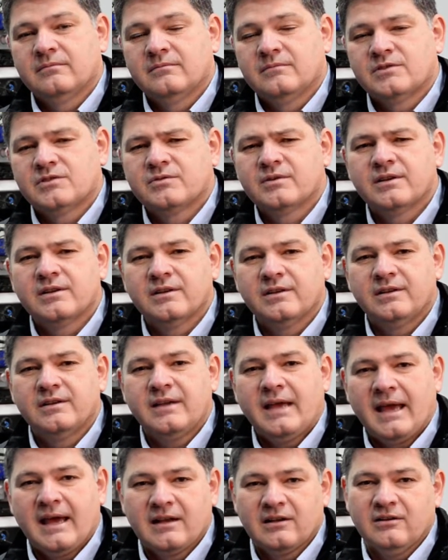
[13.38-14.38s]

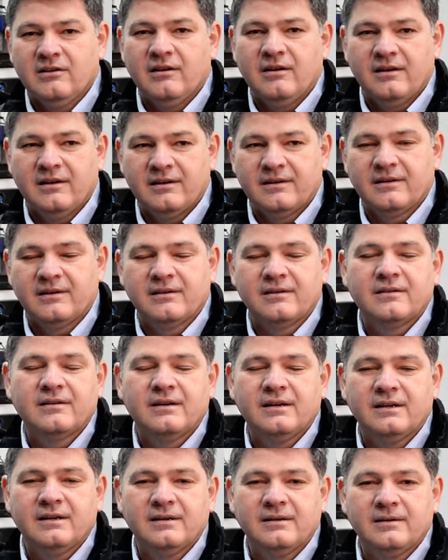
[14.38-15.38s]
strictly analog
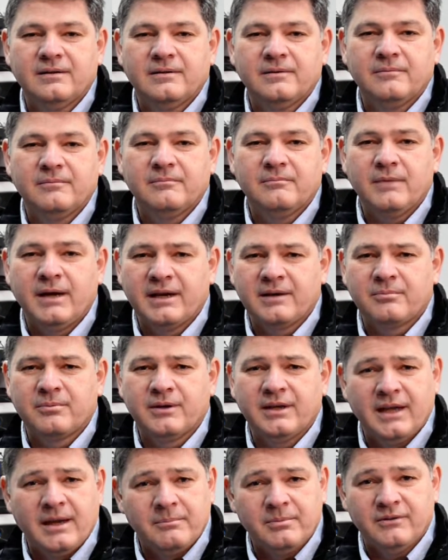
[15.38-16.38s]
mic
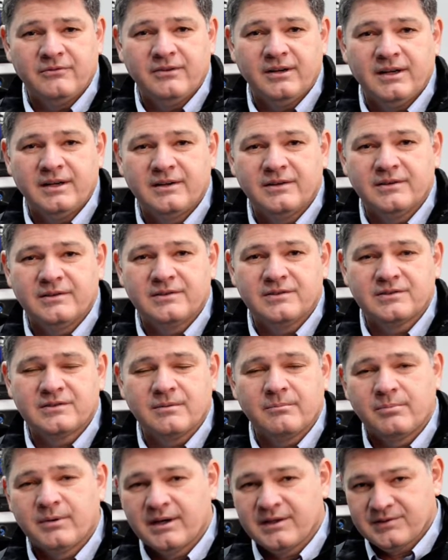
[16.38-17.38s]
preamplifiers,
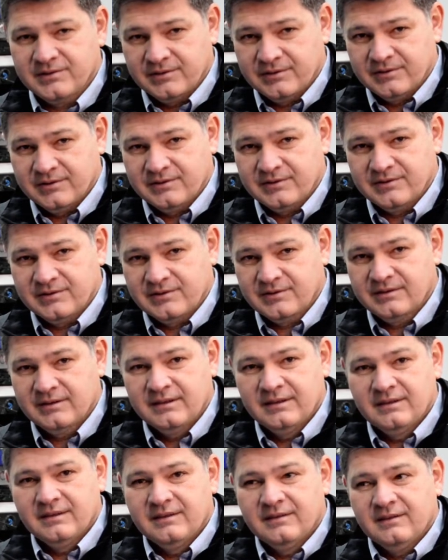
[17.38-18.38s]
compressors,
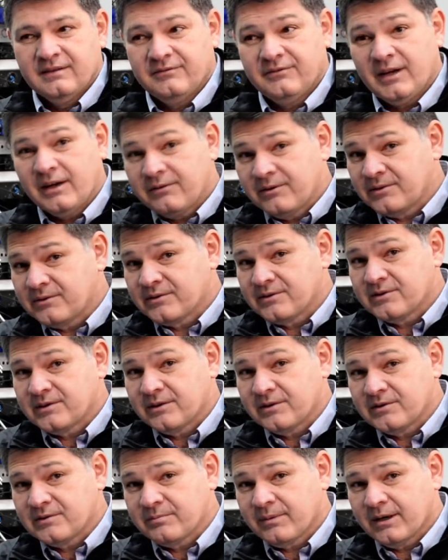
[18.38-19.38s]
500
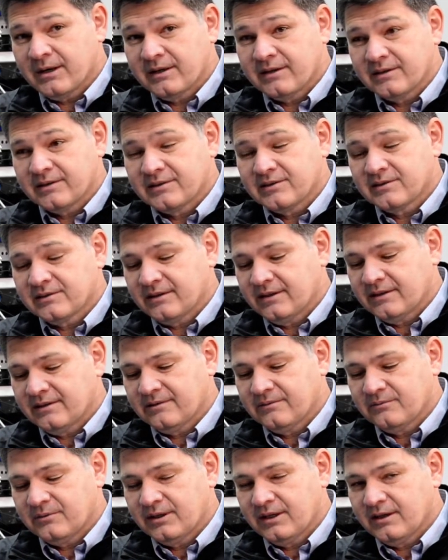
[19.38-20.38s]
series products,
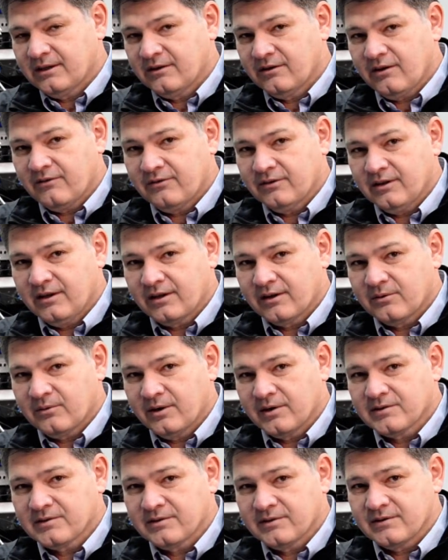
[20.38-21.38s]
and we get an awful lot of
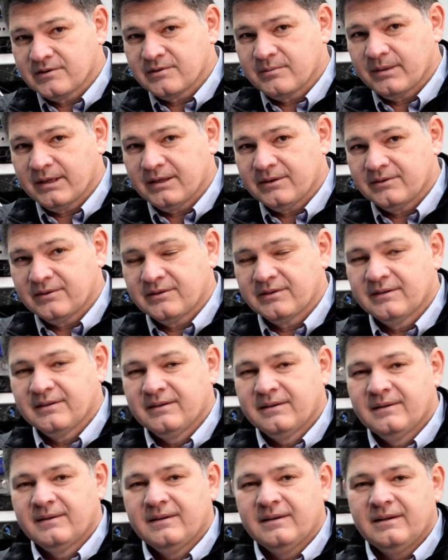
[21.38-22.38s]
questions about
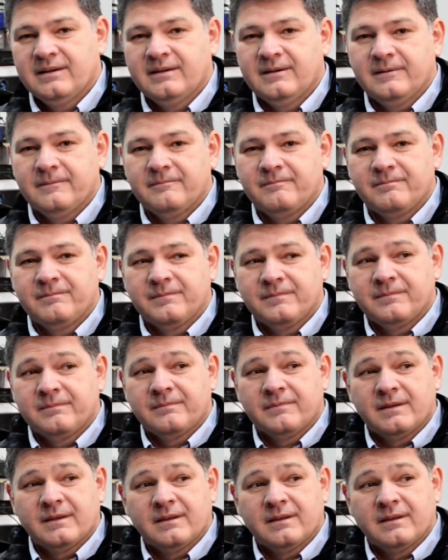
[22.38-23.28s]
the